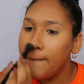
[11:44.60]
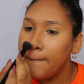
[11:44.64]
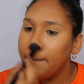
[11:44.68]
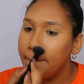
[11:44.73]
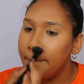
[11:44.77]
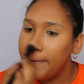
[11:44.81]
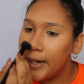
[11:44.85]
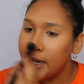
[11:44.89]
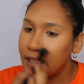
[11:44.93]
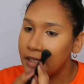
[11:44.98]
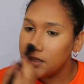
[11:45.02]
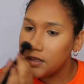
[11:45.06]

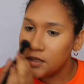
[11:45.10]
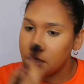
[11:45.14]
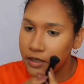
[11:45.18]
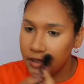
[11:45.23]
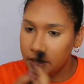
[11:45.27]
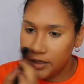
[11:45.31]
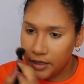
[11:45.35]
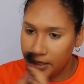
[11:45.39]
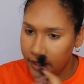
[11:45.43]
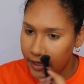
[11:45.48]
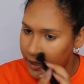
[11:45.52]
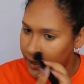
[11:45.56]
But
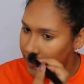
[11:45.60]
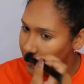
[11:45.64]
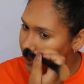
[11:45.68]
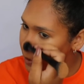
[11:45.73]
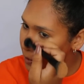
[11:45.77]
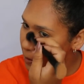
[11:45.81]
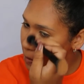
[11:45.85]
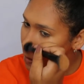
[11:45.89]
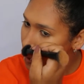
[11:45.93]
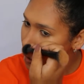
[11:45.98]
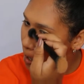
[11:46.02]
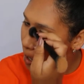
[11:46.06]

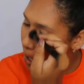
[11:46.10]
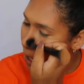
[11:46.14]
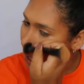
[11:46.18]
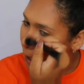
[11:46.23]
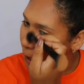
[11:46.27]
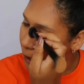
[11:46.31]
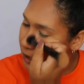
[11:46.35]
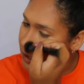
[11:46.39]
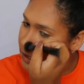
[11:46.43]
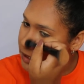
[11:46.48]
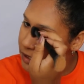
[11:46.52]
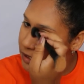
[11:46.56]
again,
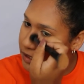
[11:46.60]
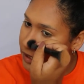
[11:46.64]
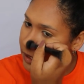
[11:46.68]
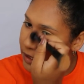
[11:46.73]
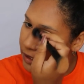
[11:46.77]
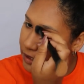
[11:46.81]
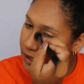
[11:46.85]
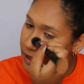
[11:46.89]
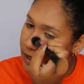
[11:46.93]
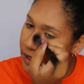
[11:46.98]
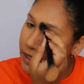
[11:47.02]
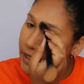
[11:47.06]
like I
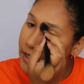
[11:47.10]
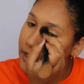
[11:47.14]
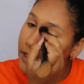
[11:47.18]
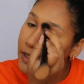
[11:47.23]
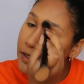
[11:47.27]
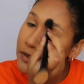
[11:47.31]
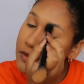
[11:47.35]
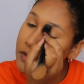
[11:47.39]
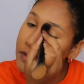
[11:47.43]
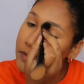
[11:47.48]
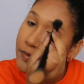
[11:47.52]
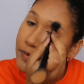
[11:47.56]
said, I
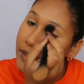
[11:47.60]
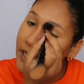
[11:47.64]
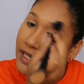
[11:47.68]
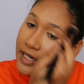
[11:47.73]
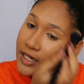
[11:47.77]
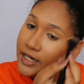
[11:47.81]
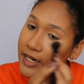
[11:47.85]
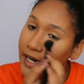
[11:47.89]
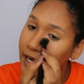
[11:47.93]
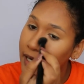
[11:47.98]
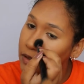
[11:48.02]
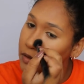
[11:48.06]
don't play
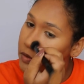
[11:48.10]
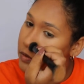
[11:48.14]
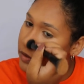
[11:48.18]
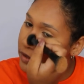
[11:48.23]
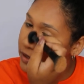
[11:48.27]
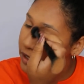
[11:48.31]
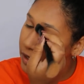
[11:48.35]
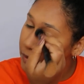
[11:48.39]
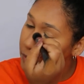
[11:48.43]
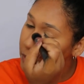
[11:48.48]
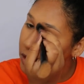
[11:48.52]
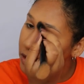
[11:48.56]
around with
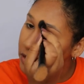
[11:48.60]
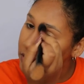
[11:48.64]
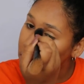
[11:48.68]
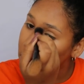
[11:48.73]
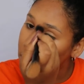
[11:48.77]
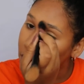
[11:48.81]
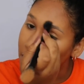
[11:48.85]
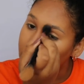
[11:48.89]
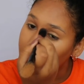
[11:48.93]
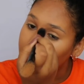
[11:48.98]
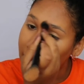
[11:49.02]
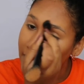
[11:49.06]
cream contour
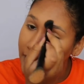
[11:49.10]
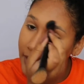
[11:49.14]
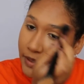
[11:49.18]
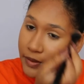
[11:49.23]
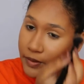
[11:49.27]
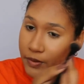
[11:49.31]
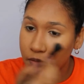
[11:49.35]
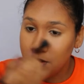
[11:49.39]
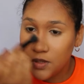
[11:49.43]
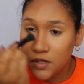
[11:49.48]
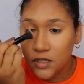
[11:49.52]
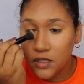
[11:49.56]
on my
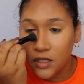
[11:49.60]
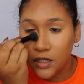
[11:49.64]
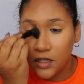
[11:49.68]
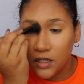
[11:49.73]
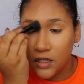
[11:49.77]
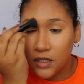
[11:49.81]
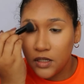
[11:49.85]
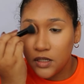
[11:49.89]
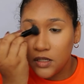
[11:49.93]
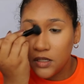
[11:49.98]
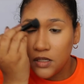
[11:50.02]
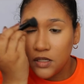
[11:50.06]
nose,
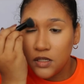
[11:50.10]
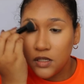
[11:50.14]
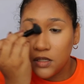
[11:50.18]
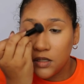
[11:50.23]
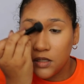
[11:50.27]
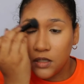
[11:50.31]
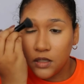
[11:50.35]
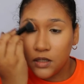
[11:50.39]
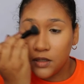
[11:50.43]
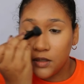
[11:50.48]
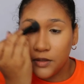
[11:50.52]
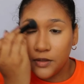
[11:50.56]

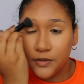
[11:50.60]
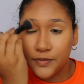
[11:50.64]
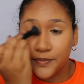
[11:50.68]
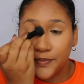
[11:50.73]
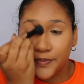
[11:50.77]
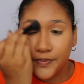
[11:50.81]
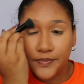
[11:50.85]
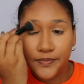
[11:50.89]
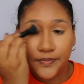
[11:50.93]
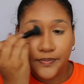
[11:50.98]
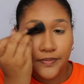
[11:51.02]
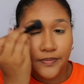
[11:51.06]
so
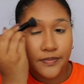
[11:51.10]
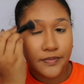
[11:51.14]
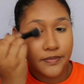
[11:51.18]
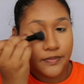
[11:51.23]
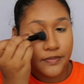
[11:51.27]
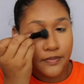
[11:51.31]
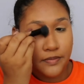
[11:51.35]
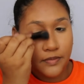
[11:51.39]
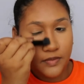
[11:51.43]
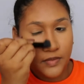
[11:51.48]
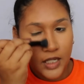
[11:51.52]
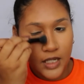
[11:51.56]

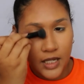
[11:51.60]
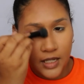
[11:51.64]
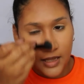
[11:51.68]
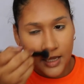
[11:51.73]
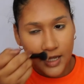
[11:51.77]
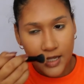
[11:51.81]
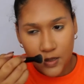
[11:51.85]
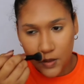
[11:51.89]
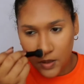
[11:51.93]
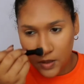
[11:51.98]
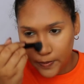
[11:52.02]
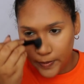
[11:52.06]

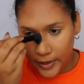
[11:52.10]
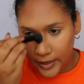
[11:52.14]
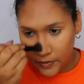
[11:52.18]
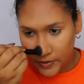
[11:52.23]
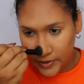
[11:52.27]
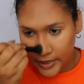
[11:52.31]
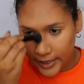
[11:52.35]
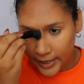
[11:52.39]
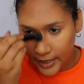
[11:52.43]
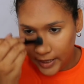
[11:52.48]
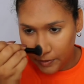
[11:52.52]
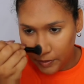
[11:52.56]
this is bound to
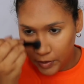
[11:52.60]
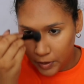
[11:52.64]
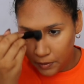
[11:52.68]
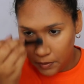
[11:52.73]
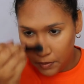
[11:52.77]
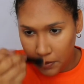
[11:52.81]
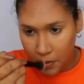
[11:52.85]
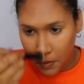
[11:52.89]
happen.